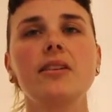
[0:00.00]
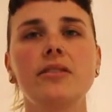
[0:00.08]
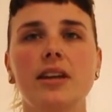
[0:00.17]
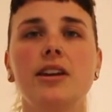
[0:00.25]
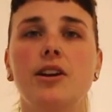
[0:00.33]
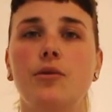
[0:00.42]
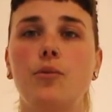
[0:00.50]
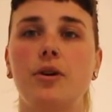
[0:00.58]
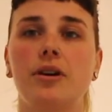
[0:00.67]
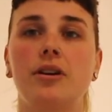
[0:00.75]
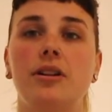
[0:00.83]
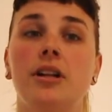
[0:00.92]
They
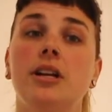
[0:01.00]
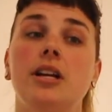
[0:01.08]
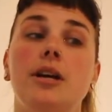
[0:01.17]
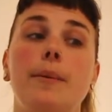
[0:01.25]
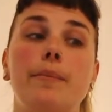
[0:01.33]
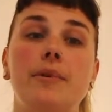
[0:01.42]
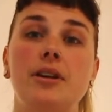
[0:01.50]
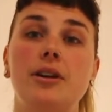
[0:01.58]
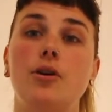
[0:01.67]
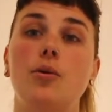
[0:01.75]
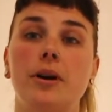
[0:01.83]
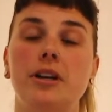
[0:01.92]
will
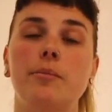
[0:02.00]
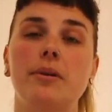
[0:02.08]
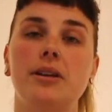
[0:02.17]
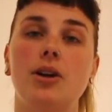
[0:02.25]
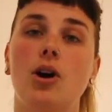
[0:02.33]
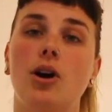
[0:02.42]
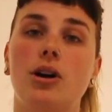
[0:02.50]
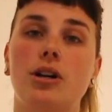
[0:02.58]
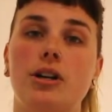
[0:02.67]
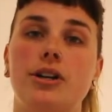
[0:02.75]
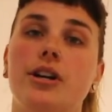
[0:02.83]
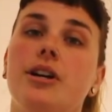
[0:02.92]
be quite a bit
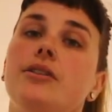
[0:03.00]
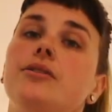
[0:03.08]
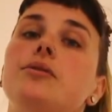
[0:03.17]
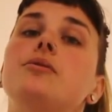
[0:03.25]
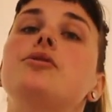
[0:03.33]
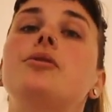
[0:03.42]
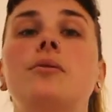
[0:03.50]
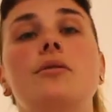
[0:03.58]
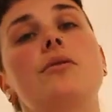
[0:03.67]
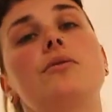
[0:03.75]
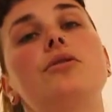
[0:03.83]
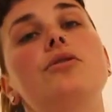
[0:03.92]
harder, so don't
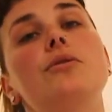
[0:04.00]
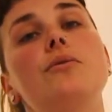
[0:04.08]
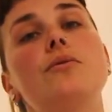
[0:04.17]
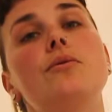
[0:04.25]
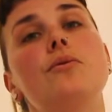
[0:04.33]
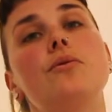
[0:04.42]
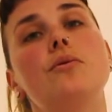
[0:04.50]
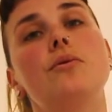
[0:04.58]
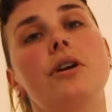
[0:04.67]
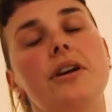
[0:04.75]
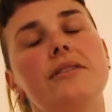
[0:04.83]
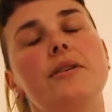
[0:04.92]
go too
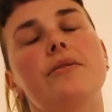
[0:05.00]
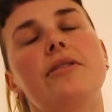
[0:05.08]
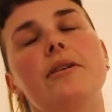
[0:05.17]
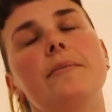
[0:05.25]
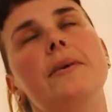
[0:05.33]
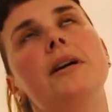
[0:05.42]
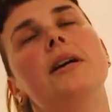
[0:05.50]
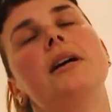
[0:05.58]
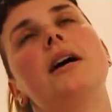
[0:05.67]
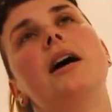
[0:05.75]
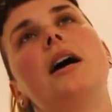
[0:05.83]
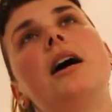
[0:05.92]
crazy with them.
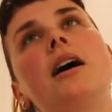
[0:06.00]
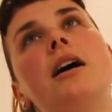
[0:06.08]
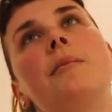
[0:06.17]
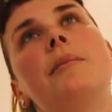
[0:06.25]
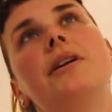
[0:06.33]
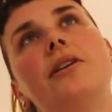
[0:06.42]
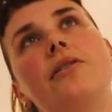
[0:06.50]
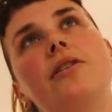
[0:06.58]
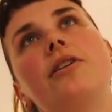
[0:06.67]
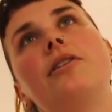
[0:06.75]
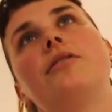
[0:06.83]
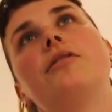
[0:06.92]

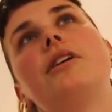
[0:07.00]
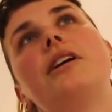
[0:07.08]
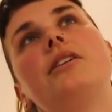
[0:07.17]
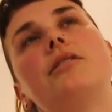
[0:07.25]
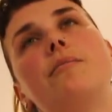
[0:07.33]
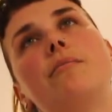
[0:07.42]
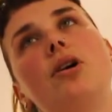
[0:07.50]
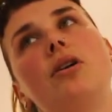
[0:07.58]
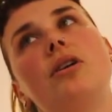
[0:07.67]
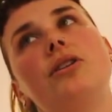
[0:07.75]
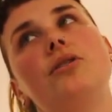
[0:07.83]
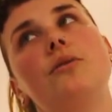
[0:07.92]
Another great
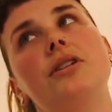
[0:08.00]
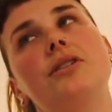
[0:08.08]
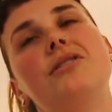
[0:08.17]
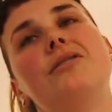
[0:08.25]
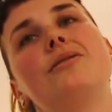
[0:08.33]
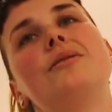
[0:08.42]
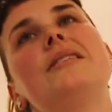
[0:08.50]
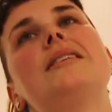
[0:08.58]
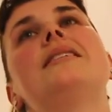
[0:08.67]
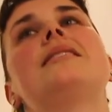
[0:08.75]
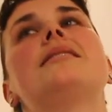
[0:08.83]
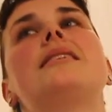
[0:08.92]
ball you can use
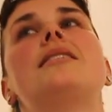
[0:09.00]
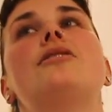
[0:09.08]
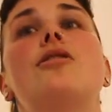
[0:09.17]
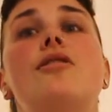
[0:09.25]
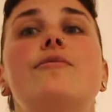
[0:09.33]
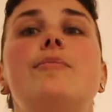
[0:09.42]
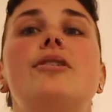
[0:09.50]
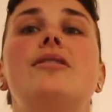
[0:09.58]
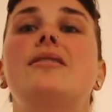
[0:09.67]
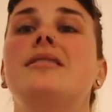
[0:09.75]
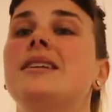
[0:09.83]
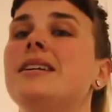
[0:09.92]
is a golf
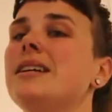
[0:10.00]
ball.